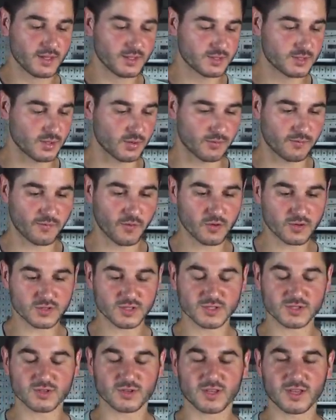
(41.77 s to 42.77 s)
So first,
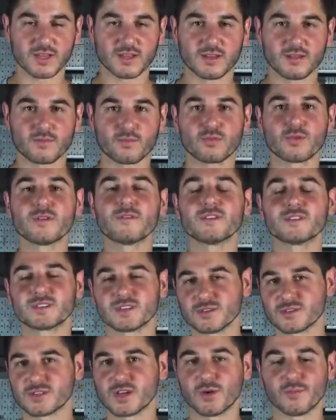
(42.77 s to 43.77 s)
let's look at previous
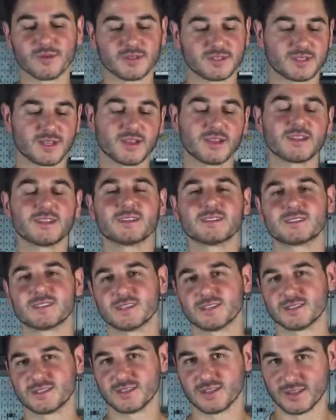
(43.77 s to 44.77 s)
year's helmets that lead us
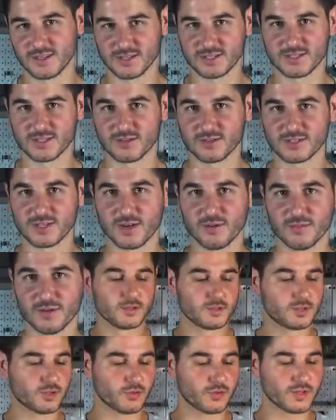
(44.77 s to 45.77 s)
into this year's
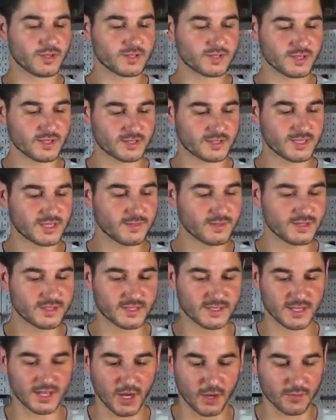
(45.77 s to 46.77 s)
helmet. So these are the Team
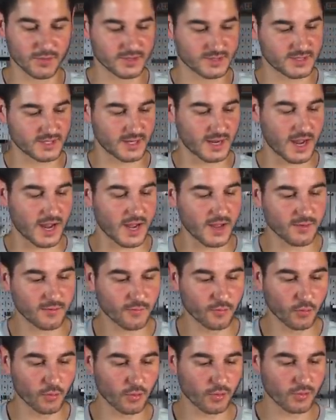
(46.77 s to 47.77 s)
ECD helmets that
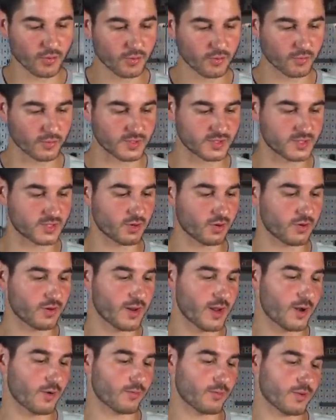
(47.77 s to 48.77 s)
I've worn. We started
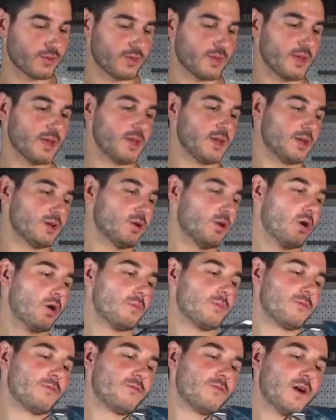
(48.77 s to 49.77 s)
out with a
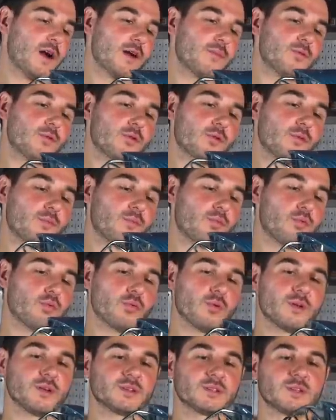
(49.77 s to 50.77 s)
carbon fiber
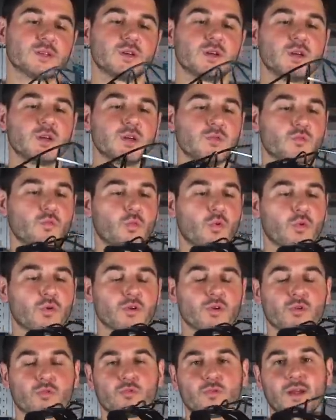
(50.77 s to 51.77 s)
print
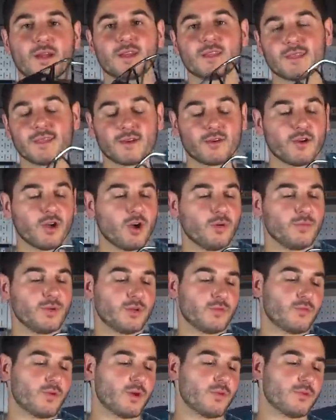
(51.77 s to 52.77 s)
Warrior regulator
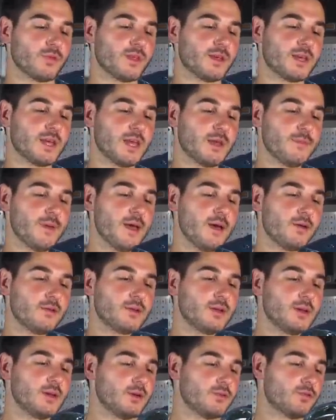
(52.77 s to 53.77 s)
helmet right when they came out.
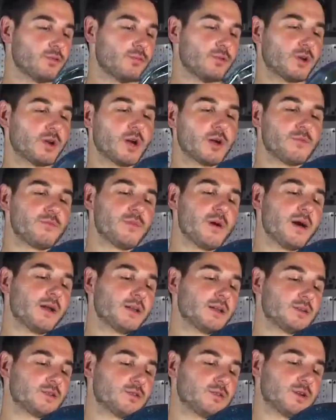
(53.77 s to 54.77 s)
We're pretty hyped
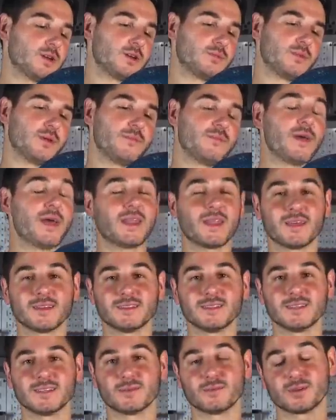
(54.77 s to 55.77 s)
about it. Turned out to be a bad
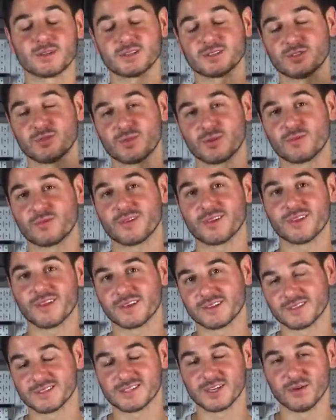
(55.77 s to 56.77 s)
idea because nobody really
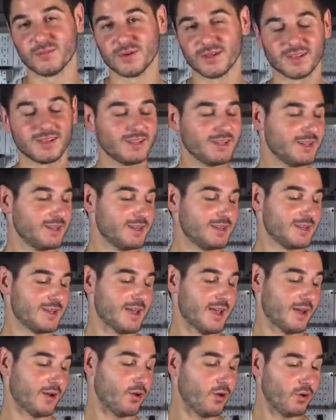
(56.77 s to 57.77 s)
liked this helmet
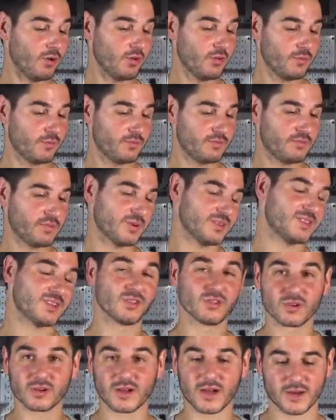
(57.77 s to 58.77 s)
at all, but it
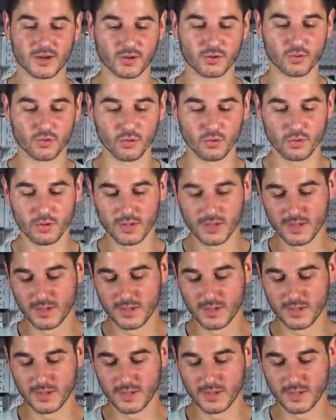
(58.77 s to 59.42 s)
did look kind of cool.